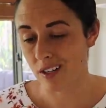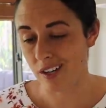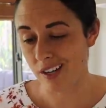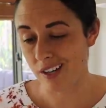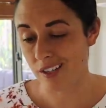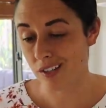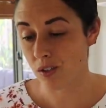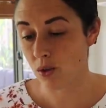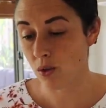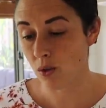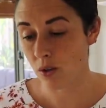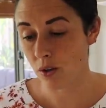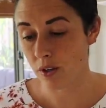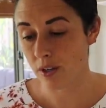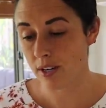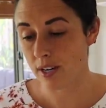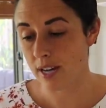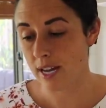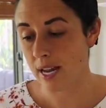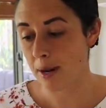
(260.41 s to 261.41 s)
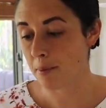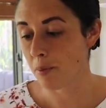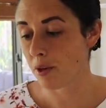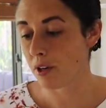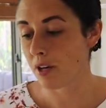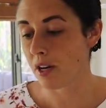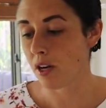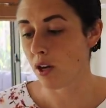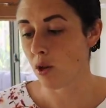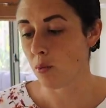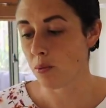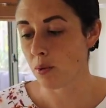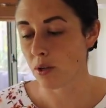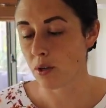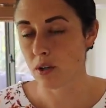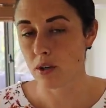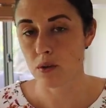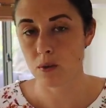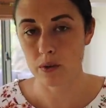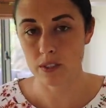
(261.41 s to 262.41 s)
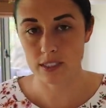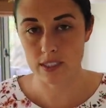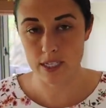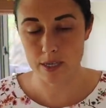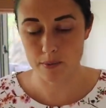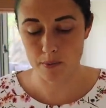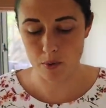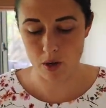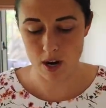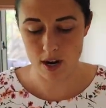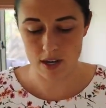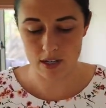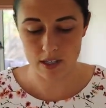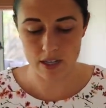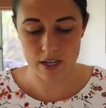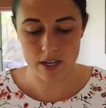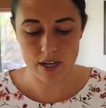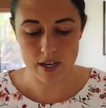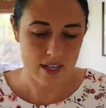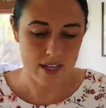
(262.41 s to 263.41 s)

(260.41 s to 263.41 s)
Einkorn Hamburger Helper with steamed broccoli,